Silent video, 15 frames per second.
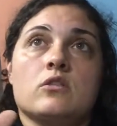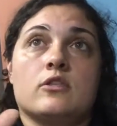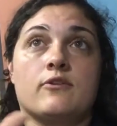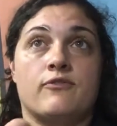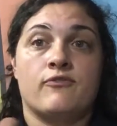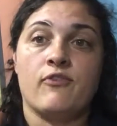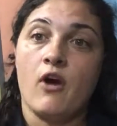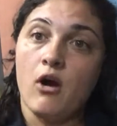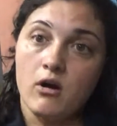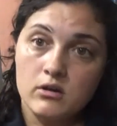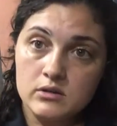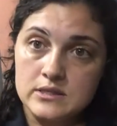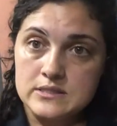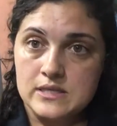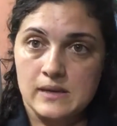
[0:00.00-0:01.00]
the
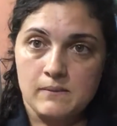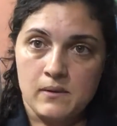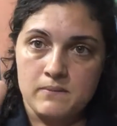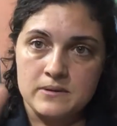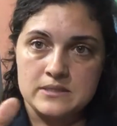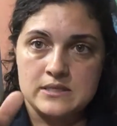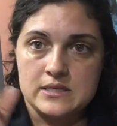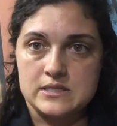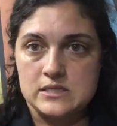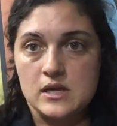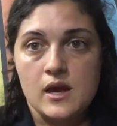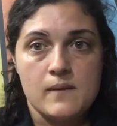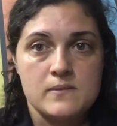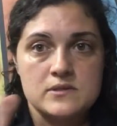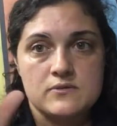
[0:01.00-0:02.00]
fall is like my busiest
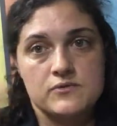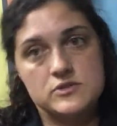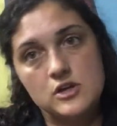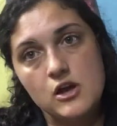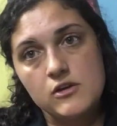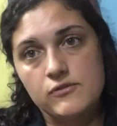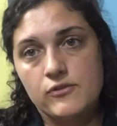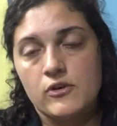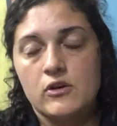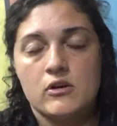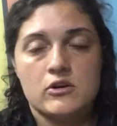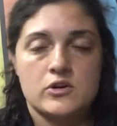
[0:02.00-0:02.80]
time as a photographer,